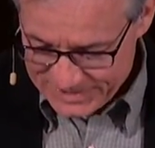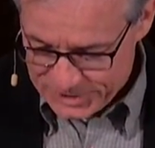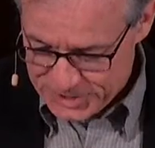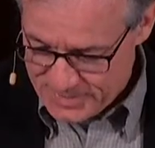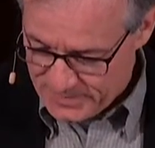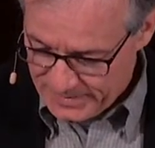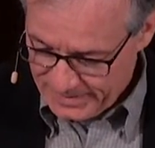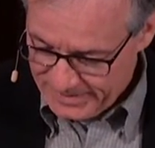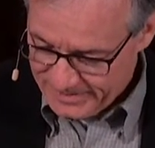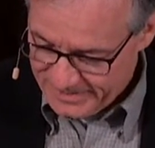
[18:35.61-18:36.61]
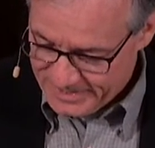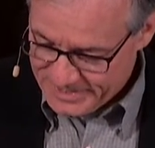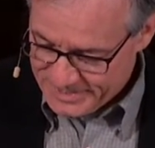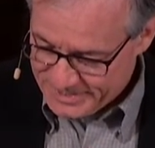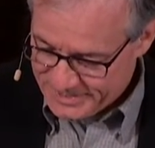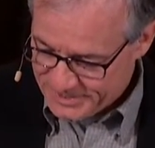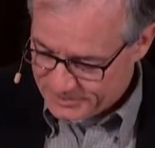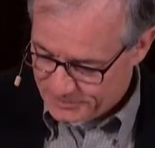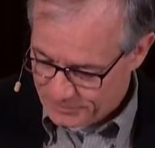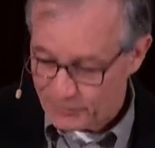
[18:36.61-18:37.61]
Sheba
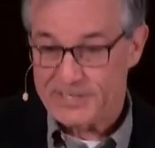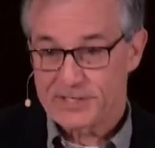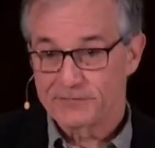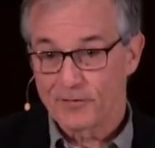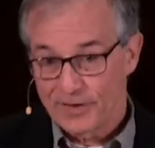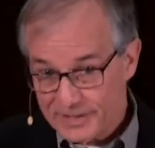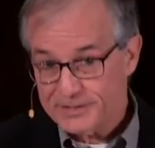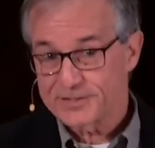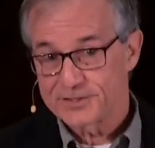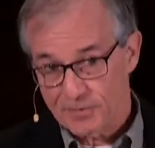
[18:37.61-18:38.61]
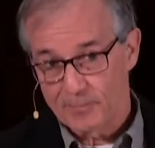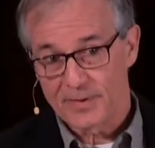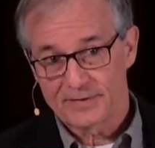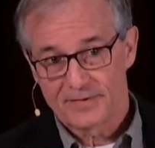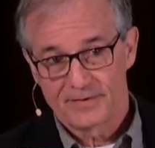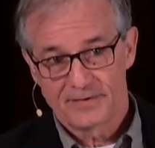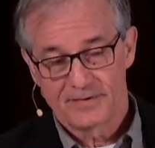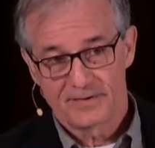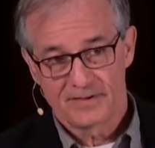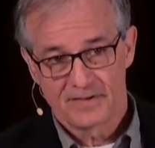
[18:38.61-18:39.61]
reaching for his trumpet.
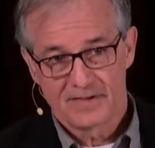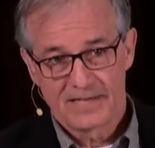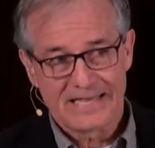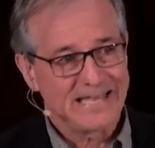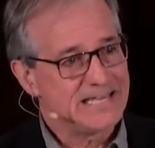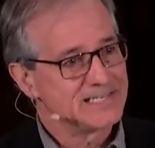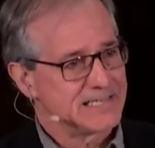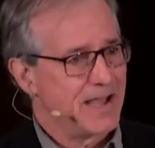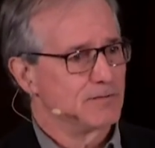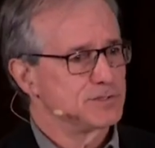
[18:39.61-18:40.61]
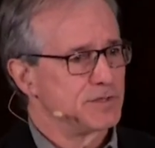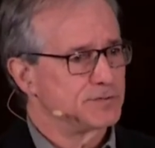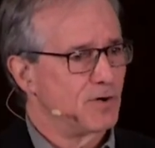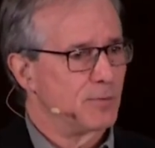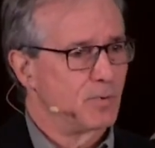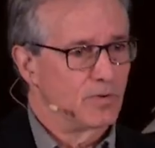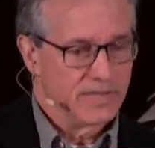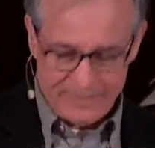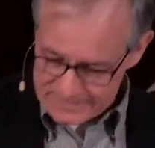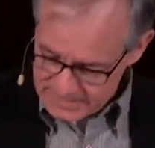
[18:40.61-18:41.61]
He sounds the
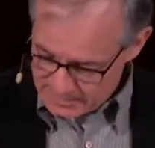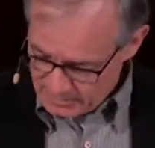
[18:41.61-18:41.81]
trumpet, at this